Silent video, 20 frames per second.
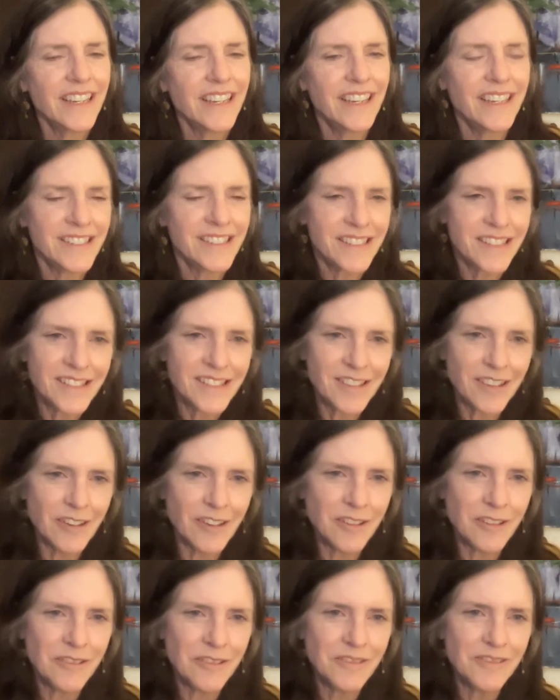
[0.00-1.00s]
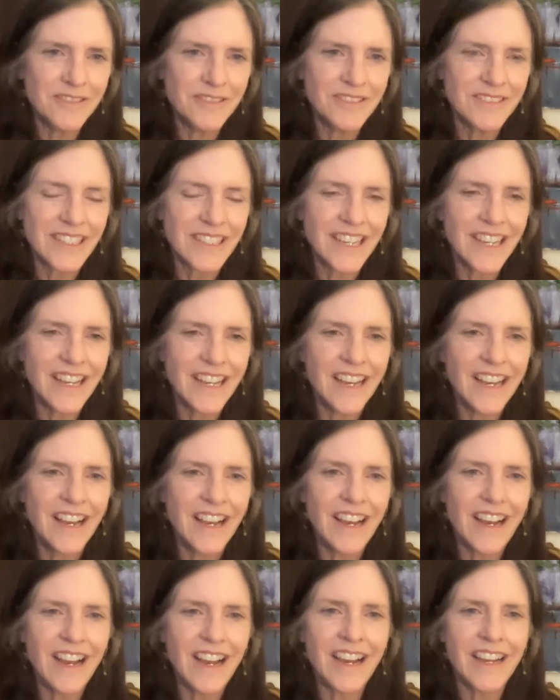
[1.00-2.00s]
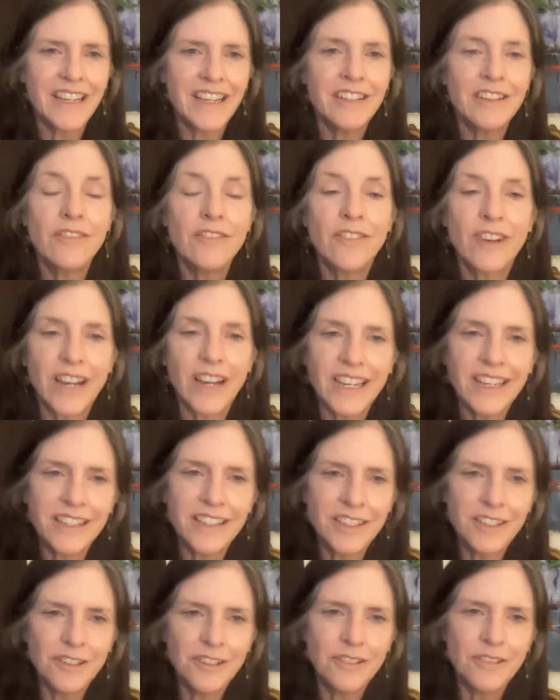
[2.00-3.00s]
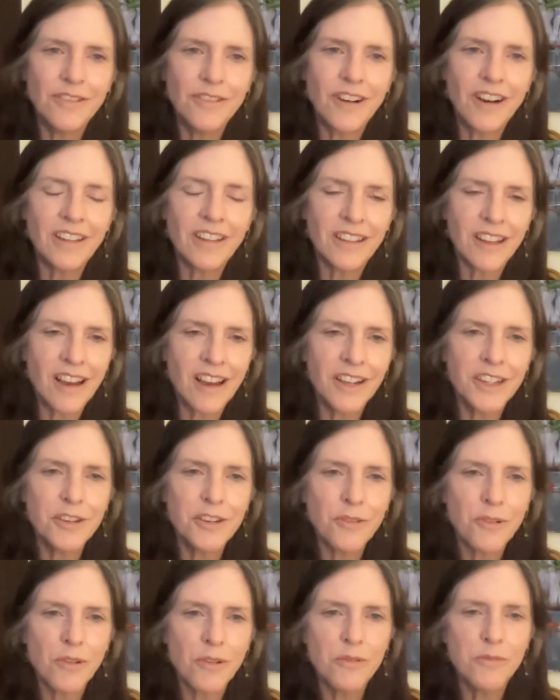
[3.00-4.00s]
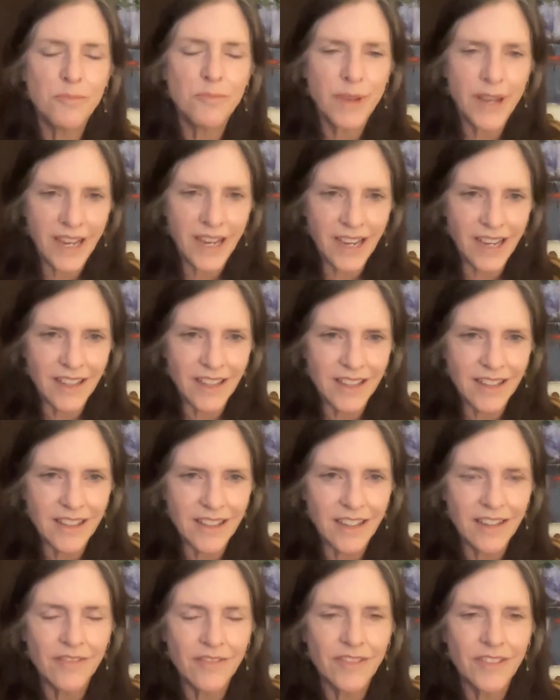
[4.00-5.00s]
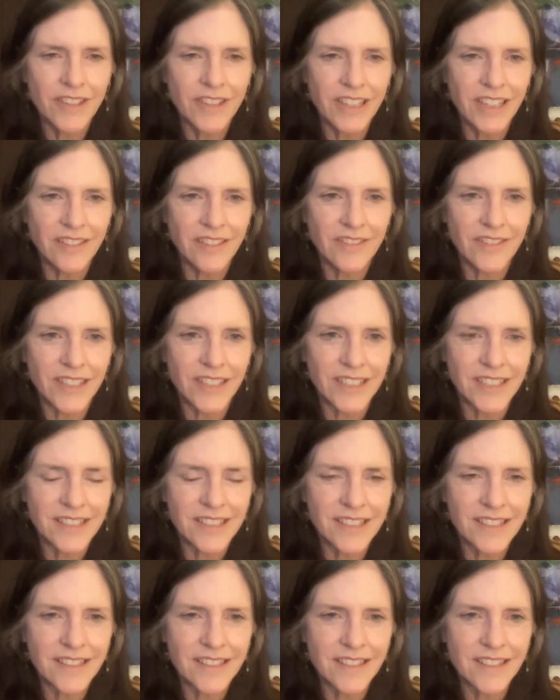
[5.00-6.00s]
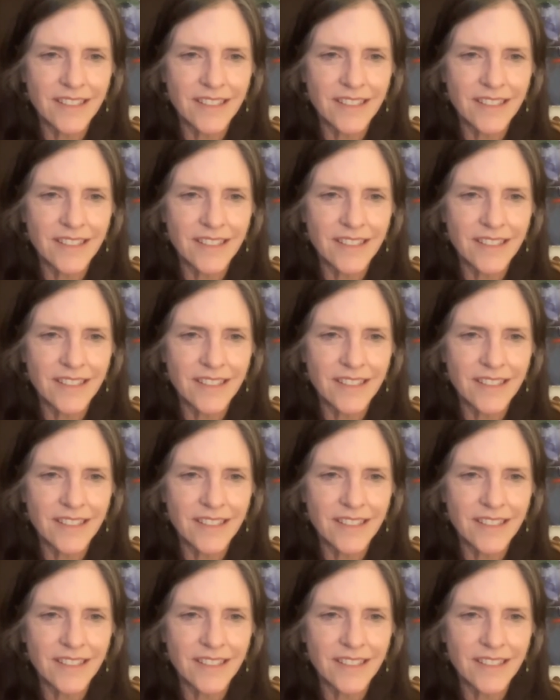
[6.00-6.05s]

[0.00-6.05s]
And so I invite you along your own path of forgiveness.